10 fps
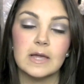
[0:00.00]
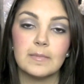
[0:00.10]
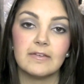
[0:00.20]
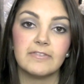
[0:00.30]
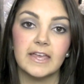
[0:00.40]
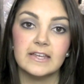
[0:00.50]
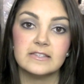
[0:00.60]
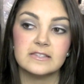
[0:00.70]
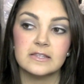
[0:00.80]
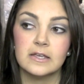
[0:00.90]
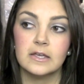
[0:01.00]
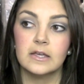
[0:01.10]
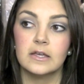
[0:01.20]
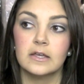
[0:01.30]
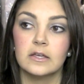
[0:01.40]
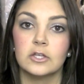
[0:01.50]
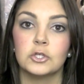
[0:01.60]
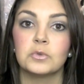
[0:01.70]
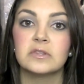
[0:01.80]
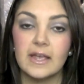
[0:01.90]
on my face,
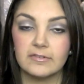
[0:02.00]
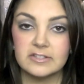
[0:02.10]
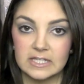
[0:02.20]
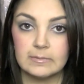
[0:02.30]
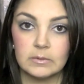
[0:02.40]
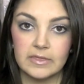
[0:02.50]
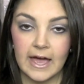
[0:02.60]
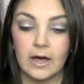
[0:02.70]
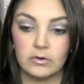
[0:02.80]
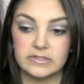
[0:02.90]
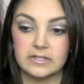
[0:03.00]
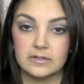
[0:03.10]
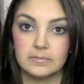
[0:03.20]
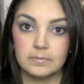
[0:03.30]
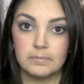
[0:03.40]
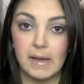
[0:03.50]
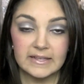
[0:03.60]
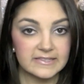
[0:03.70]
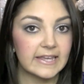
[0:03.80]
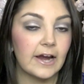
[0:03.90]
you will never see me without
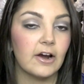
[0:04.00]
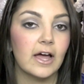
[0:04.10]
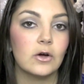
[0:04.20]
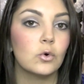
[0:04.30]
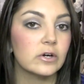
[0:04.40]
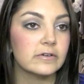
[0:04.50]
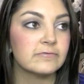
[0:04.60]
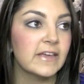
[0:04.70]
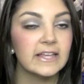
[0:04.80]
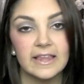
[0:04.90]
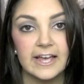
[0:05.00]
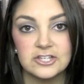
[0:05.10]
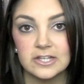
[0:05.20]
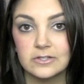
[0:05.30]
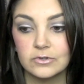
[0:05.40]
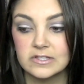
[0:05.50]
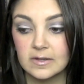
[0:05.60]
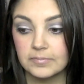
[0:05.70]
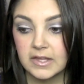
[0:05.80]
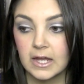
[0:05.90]
mascara or fake lashes or
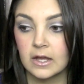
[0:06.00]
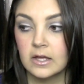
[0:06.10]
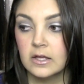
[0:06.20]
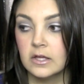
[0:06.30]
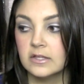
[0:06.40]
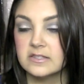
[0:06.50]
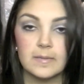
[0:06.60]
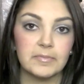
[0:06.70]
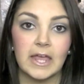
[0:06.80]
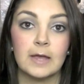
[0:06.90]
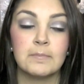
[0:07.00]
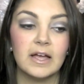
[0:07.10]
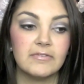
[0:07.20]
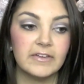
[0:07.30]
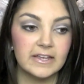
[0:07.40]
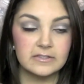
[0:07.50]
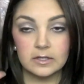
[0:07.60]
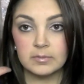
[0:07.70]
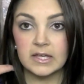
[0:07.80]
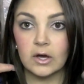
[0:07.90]
something something. My face
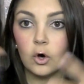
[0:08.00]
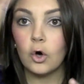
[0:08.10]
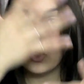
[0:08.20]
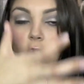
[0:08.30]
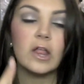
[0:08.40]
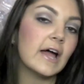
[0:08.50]
could be a whole